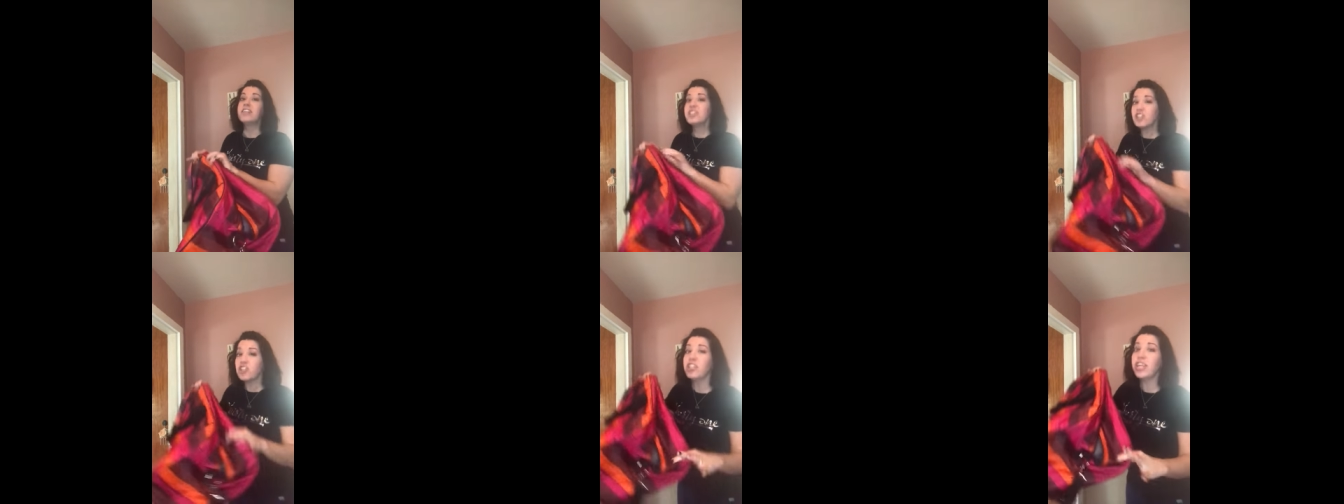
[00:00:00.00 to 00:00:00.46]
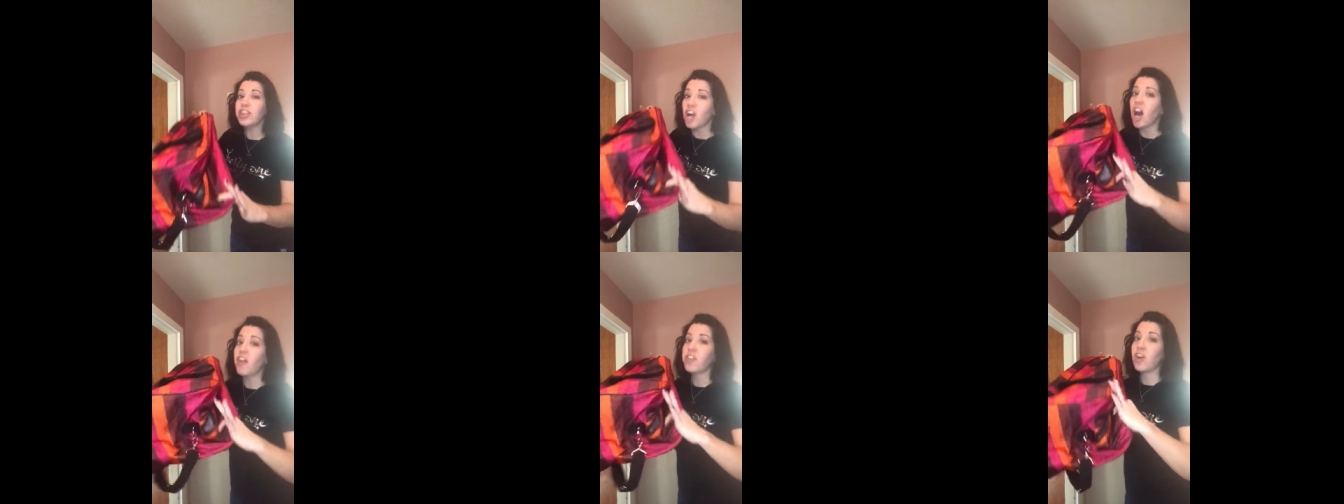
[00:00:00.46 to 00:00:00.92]
initially
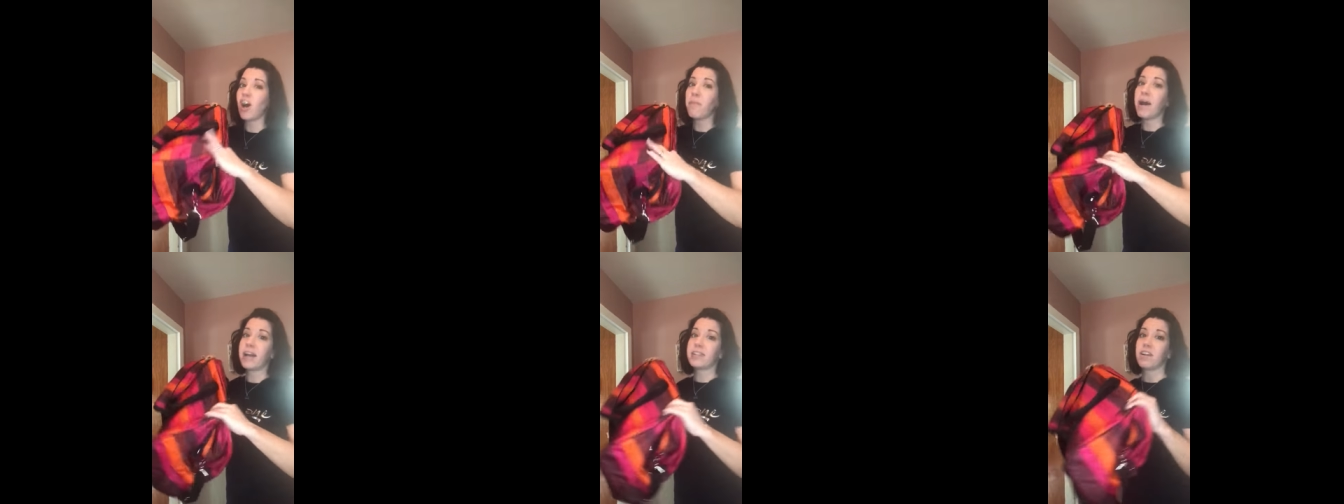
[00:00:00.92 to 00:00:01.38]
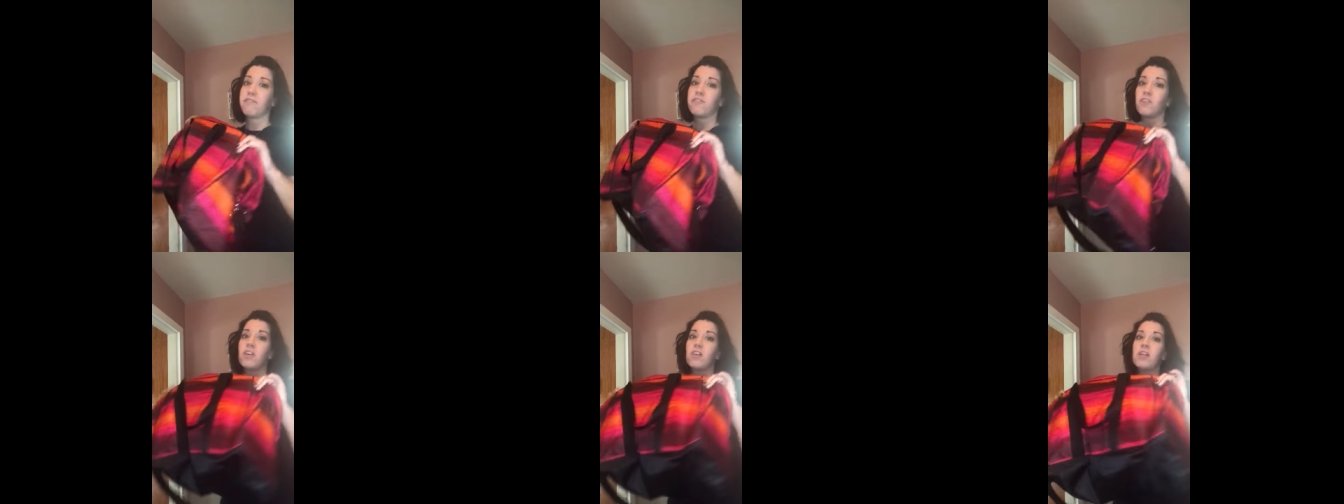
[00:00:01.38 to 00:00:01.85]
thought the all packed
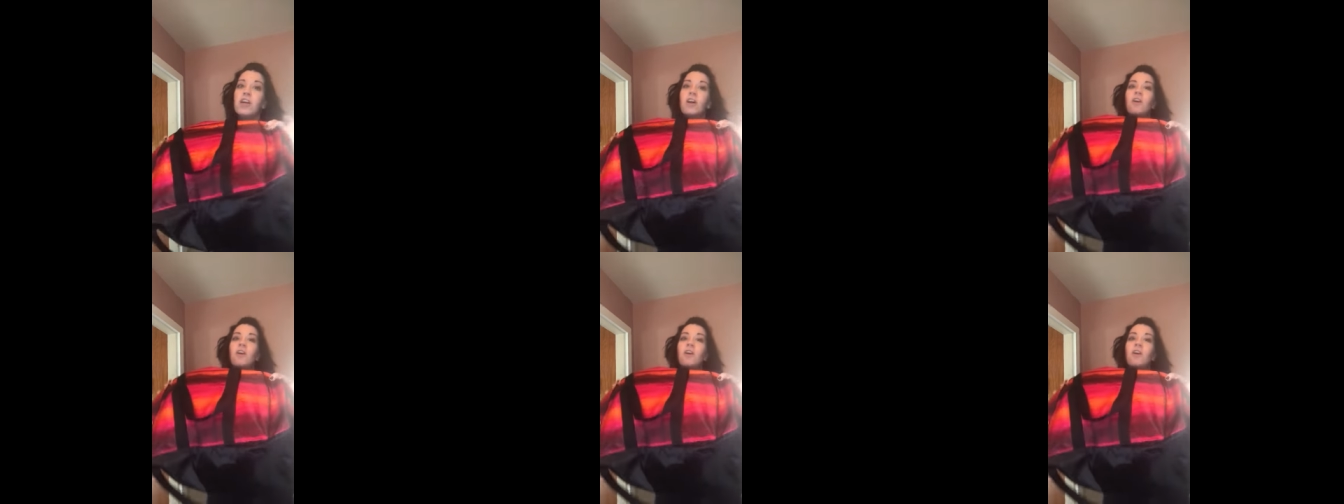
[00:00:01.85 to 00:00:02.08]
duffel